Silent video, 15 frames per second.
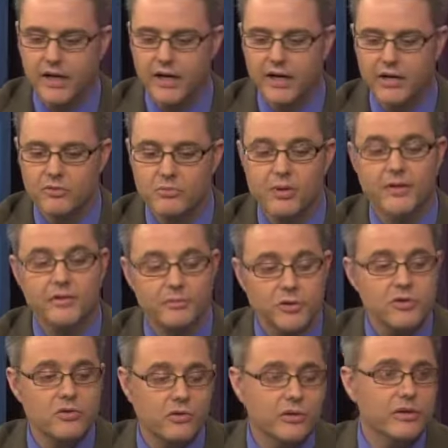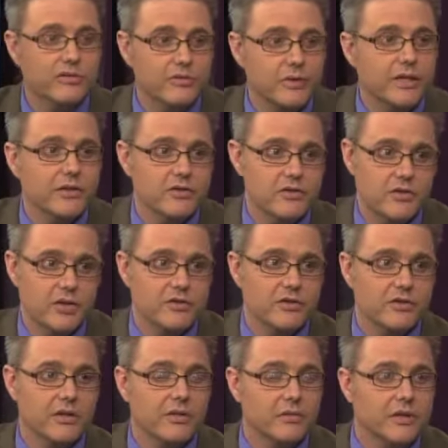But the majority of the
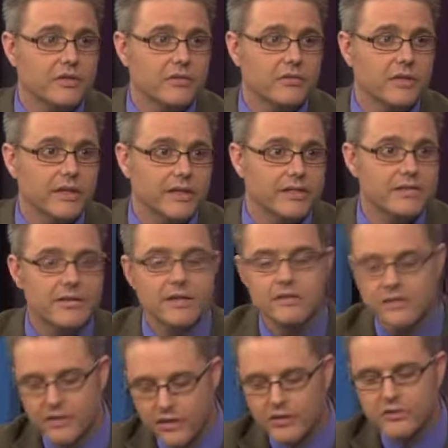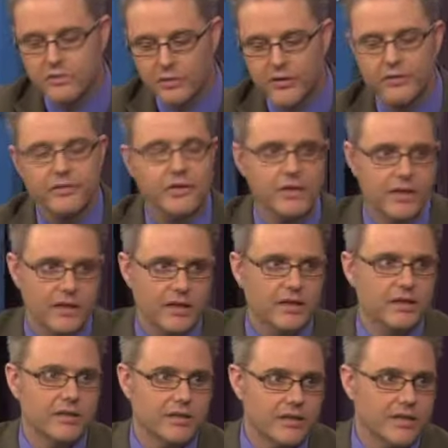reconstruction that we do in the United States is with
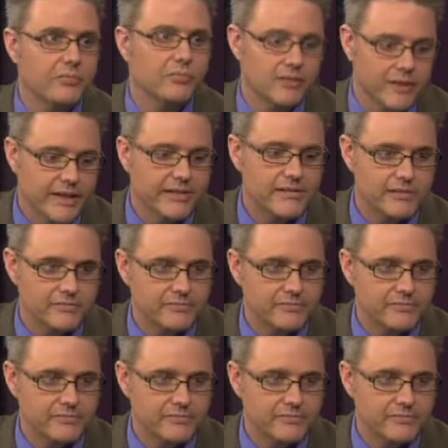implants.